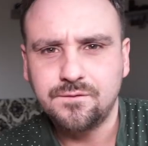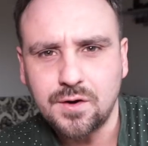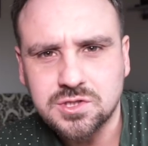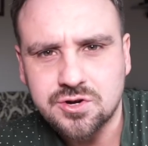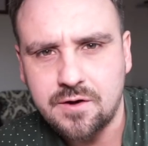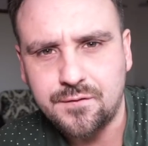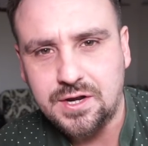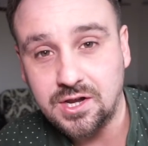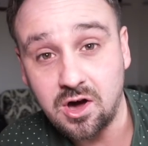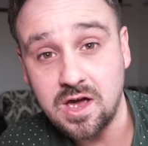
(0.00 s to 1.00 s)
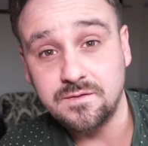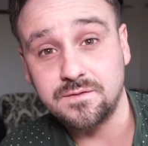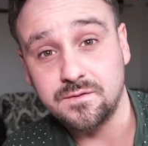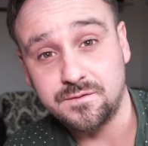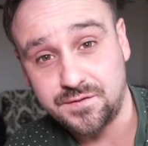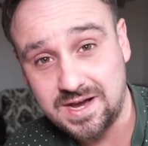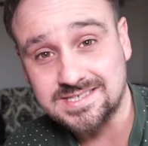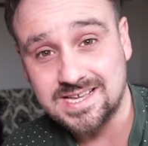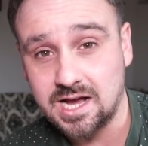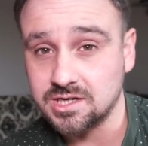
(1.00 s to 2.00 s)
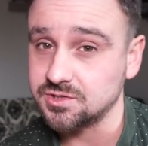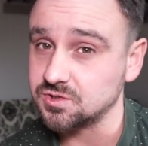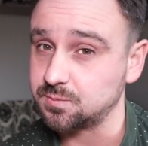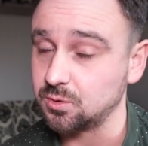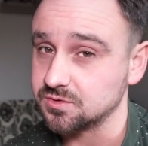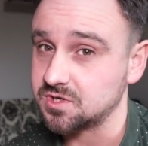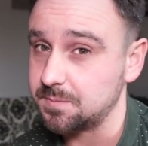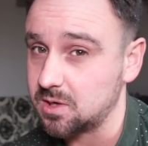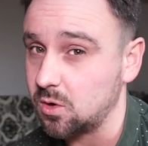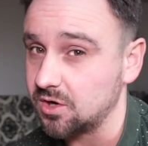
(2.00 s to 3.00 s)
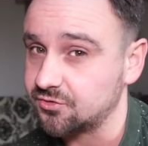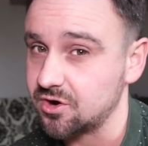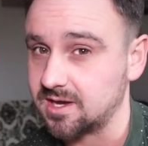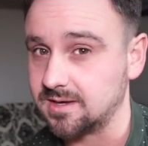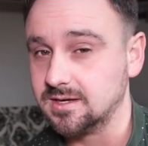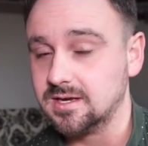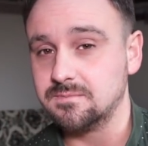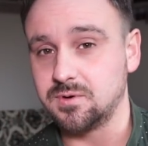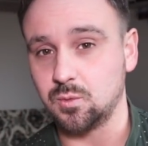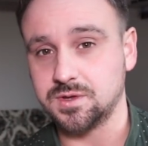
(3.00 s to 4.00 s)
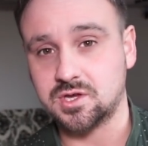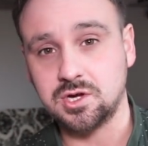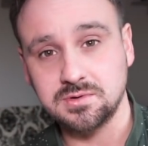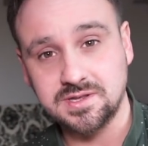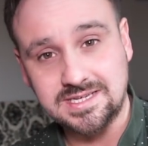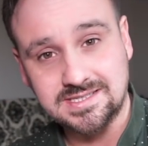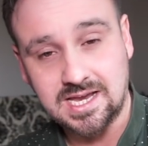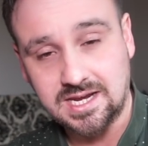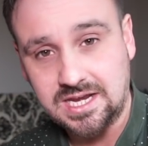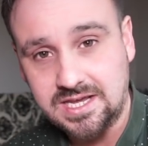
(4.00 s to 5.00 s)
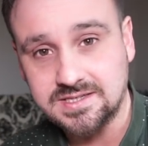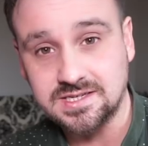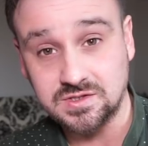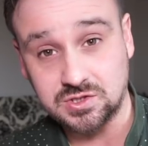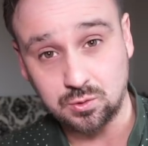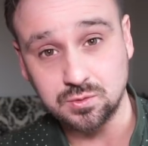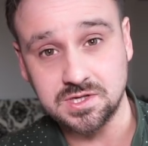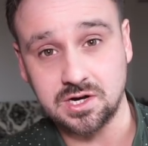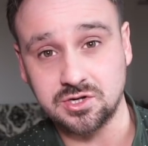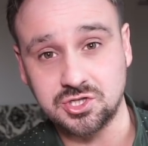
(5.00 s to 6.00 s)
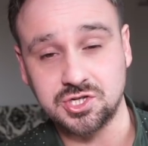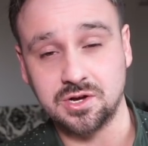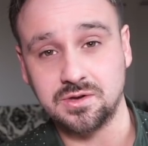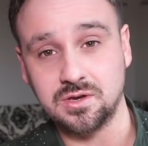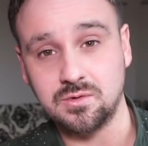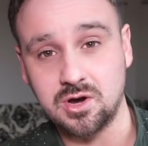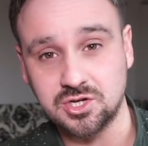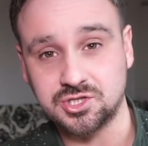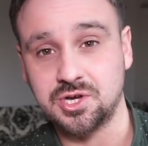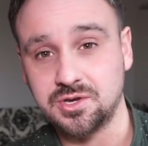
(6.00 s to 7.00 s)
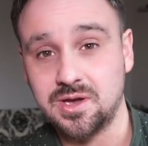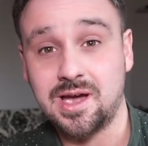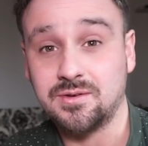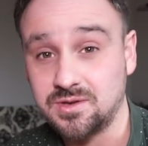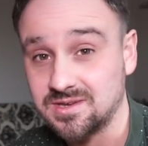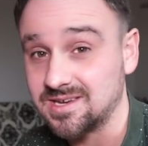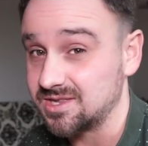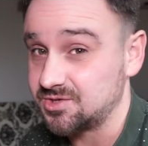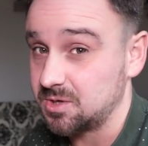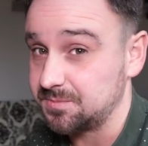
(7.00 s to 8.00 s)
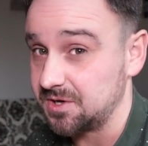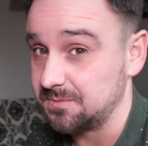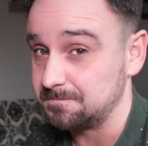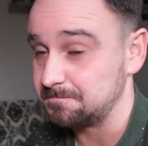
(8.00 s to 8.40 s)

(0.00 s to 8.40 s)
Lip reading: Photographing live, fast action sports can be quite tricky, but with a couple of these techniques and tools that I'm going to show you, I'm going to show you how you can get the job done.